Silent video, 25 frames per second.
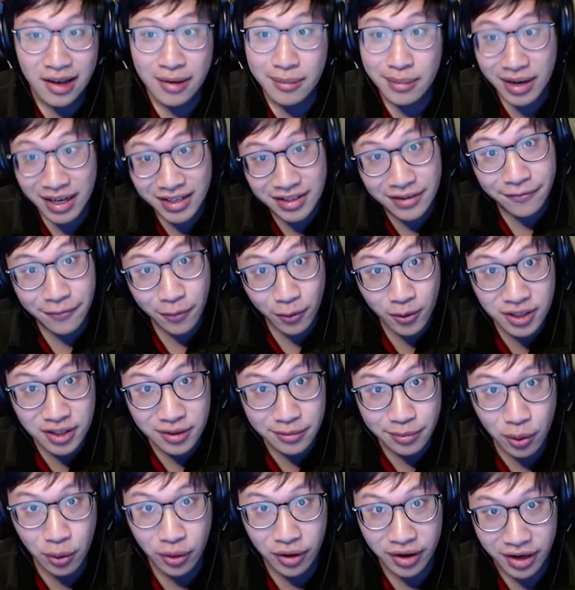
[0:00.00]
But as a four
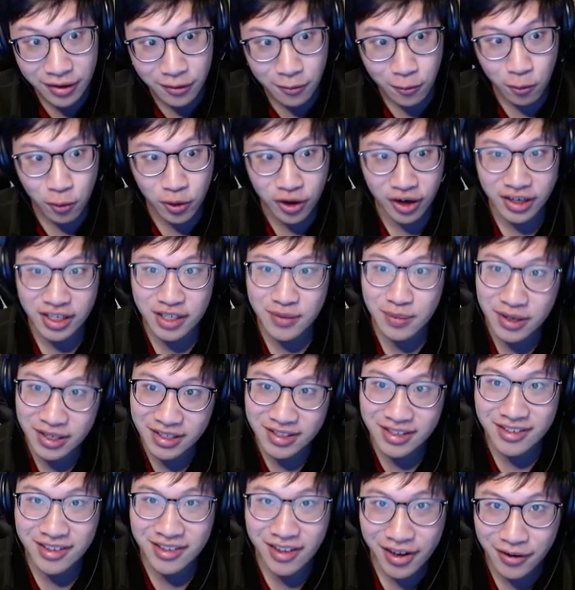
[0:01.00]
support, it works because
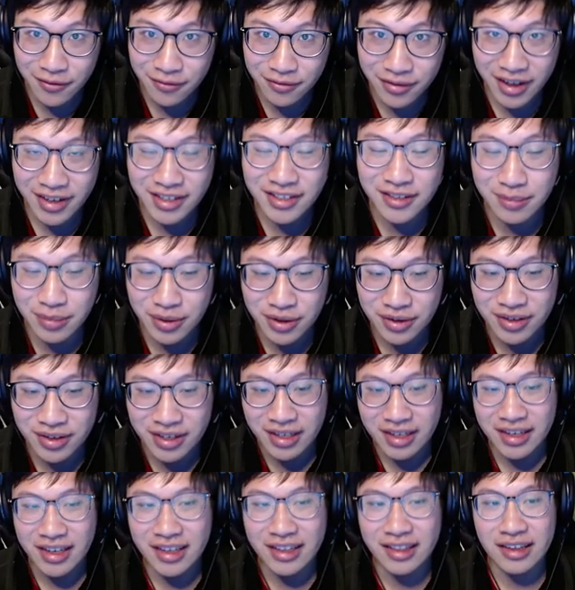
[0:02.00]
there's a lot of
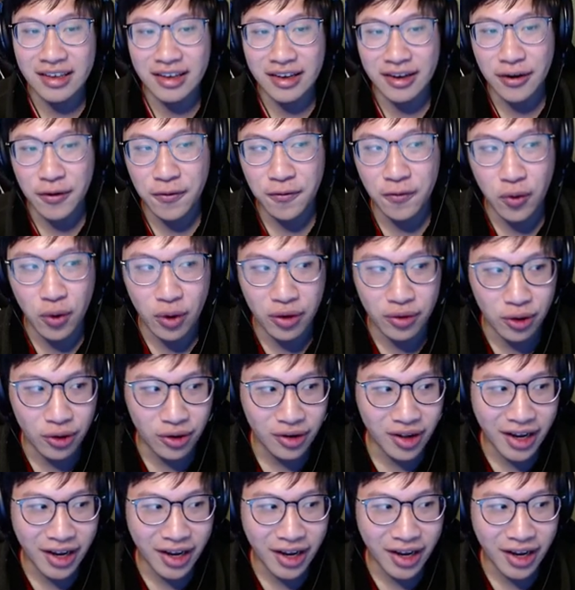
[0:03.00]
flexibility in the uh, four role.